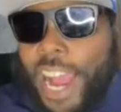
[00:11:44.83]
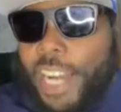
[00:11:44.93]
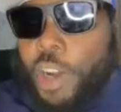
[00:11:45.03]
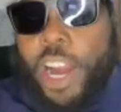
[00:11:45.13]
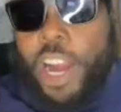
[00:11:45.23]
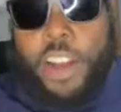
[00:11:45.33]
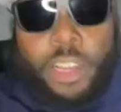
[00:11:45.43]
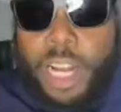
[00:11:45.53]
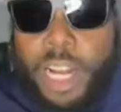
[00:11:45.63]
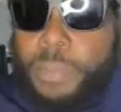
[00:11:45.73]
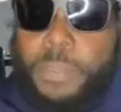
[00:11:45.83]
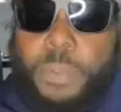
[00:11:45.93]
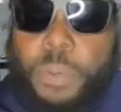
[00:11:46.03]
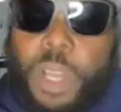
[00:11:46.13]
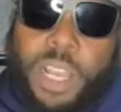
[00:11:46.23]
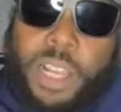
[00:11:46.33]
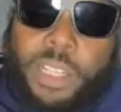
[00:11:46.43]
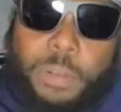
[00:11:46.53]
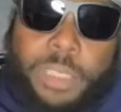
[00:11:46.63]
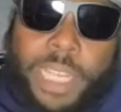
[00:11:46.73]
I know I heard a lot of people
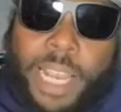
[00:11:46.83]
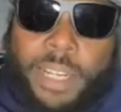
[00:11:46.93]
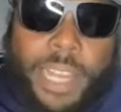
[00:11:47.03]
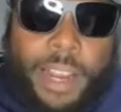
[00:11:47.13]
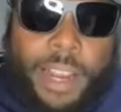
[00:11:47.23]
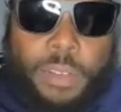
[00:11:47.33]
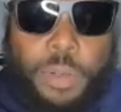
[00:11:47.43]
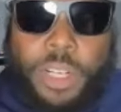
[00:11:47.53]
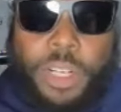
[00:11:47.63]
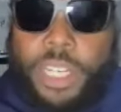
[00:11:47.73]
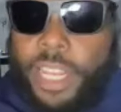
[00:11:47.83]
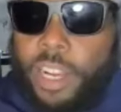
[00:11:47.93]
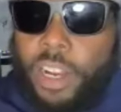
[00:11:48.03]
that was kind of down during the day.